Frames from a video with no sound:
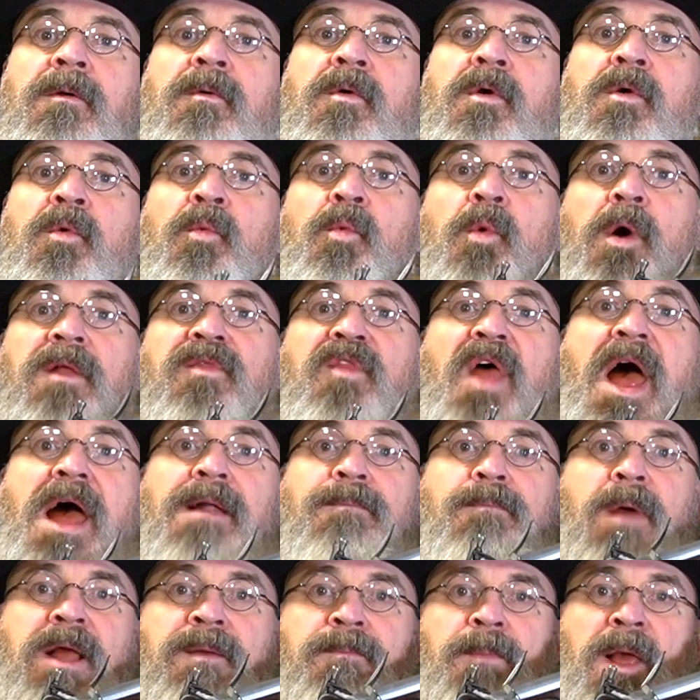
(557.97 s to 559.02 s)
what that
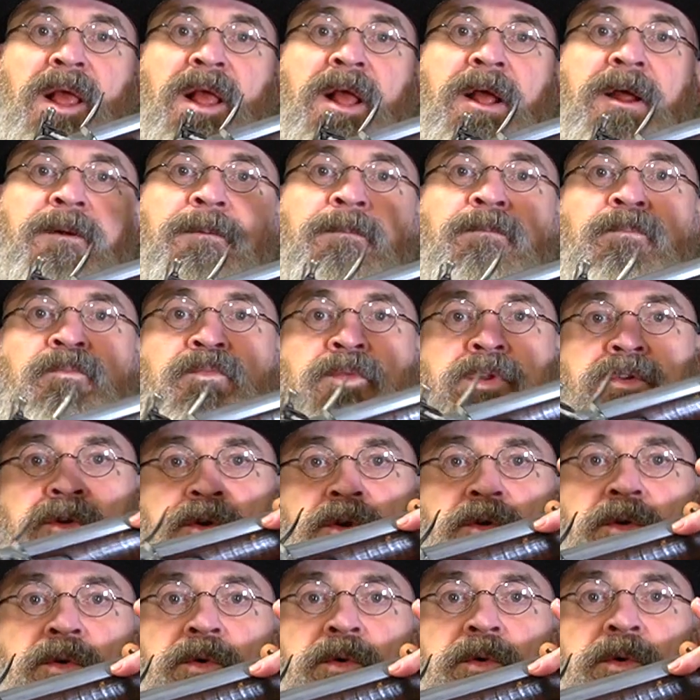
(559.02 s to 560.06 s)
may mean
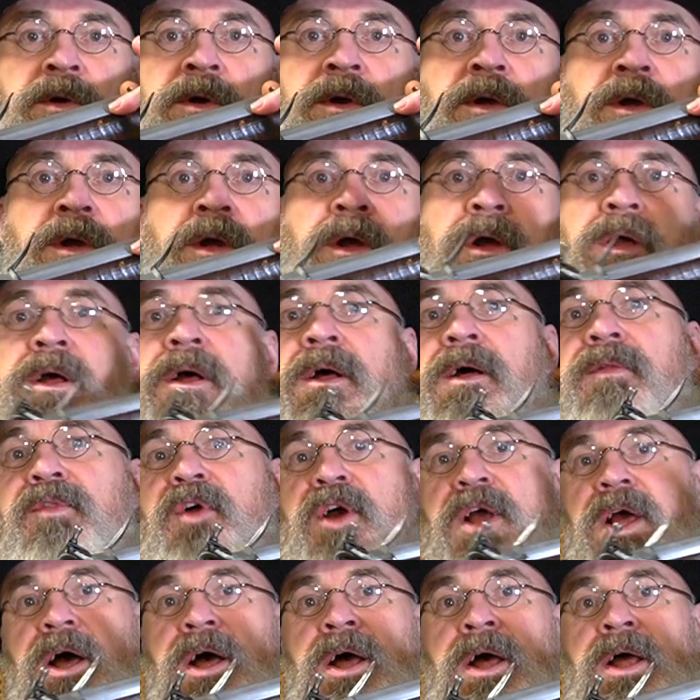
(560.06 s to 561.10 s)
to the
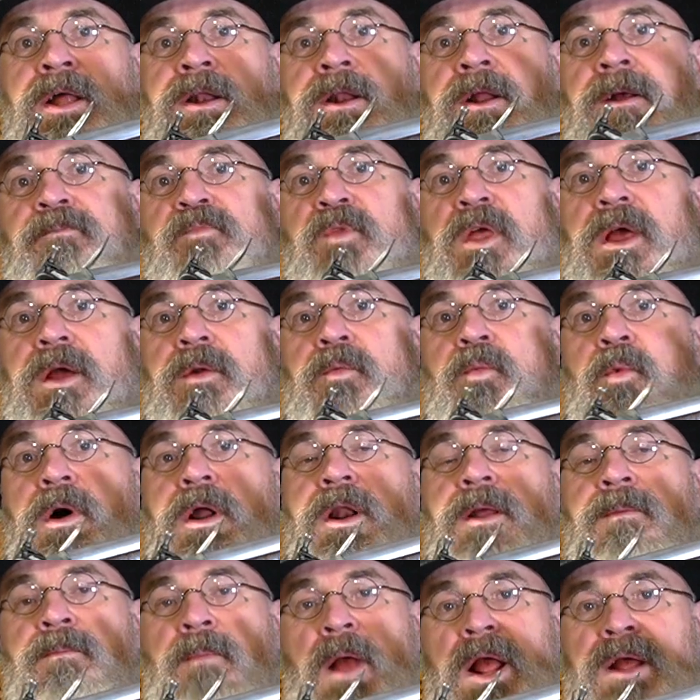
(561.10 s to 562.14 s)
gun and what
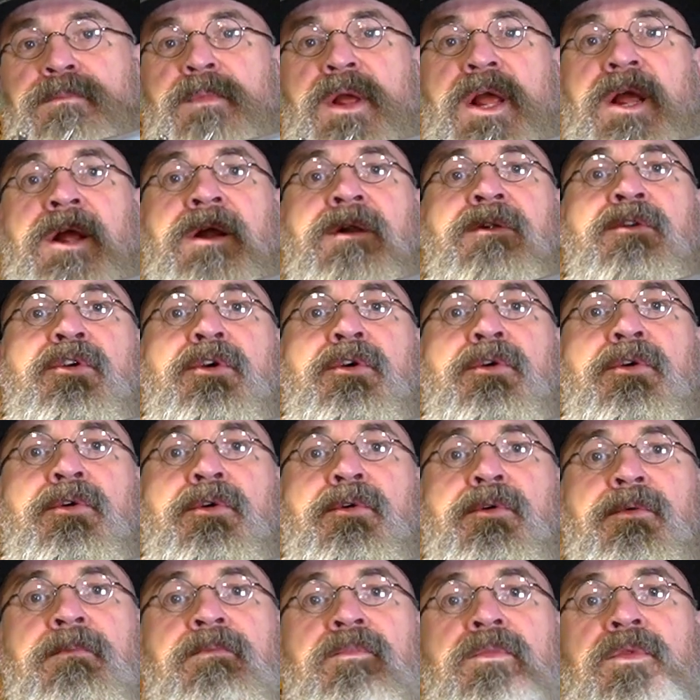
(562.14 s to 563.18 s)
it may mean
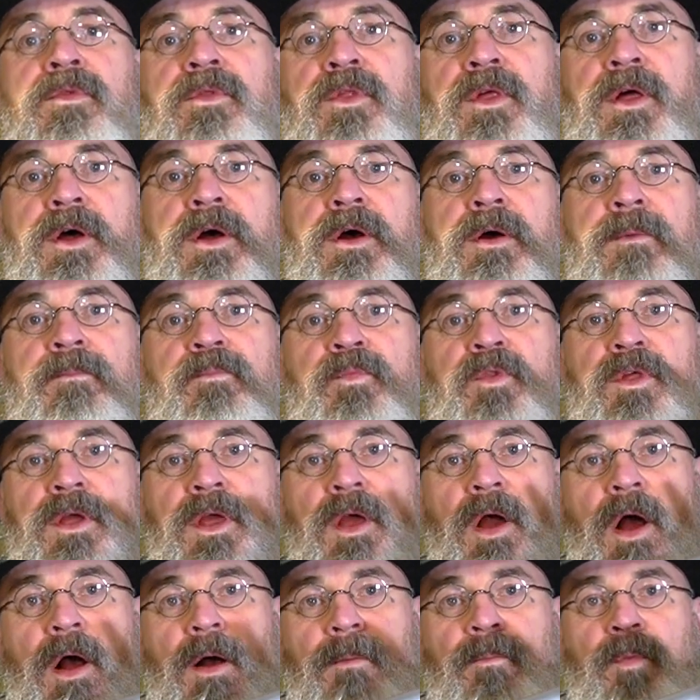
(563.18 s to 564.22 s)
to
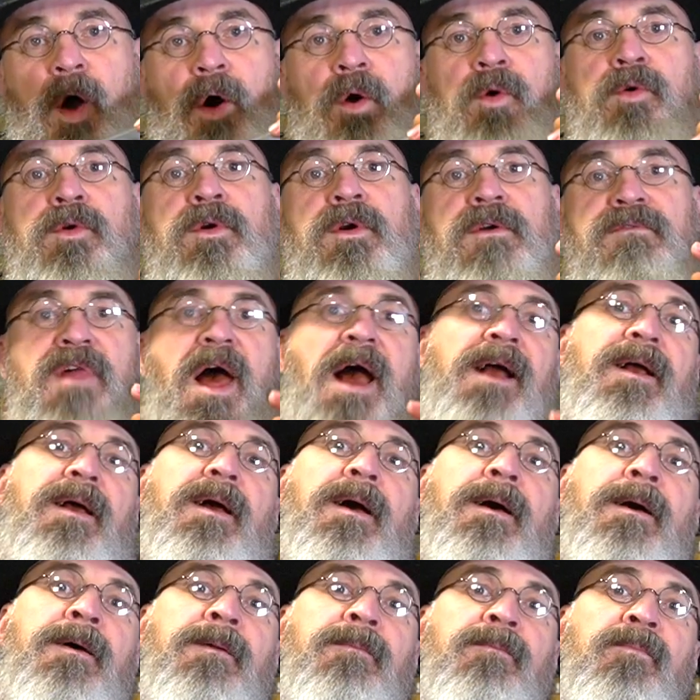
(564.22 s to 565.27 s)
the owner of that
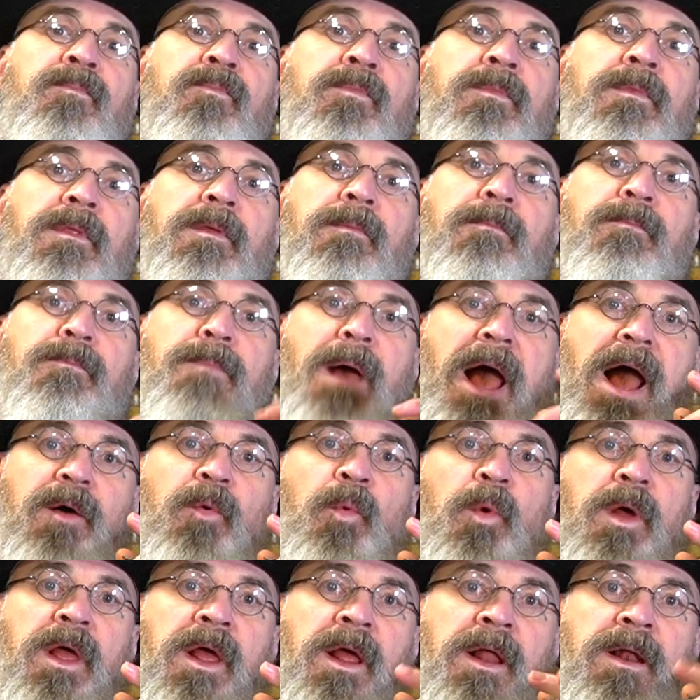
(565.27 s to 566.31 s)
gun back
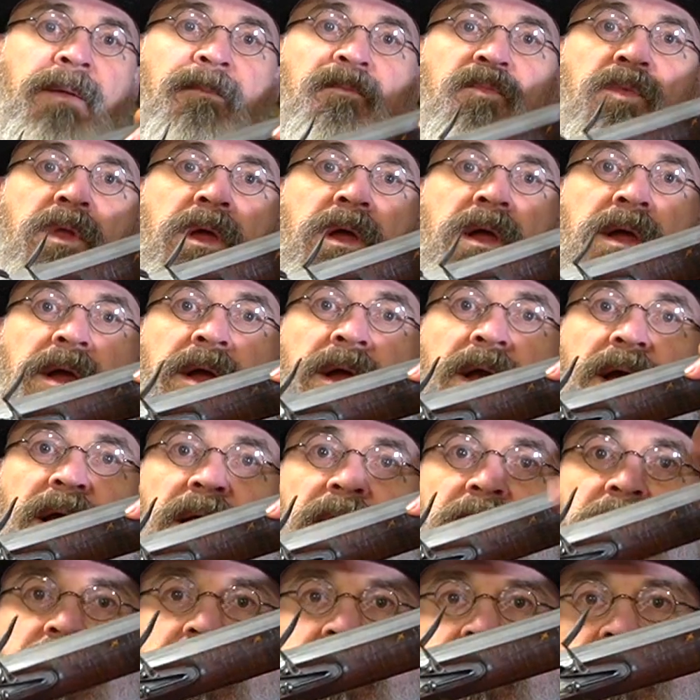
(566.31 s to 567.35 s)
when.
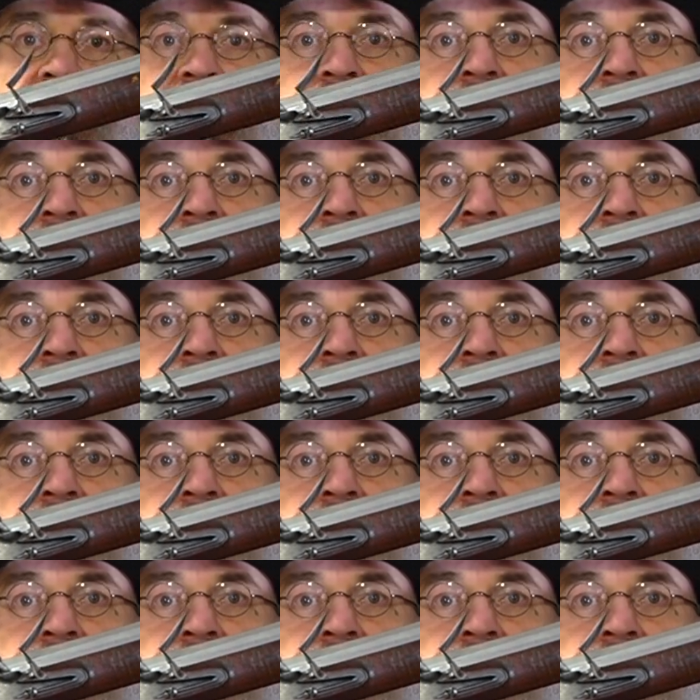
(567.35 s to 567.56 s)
And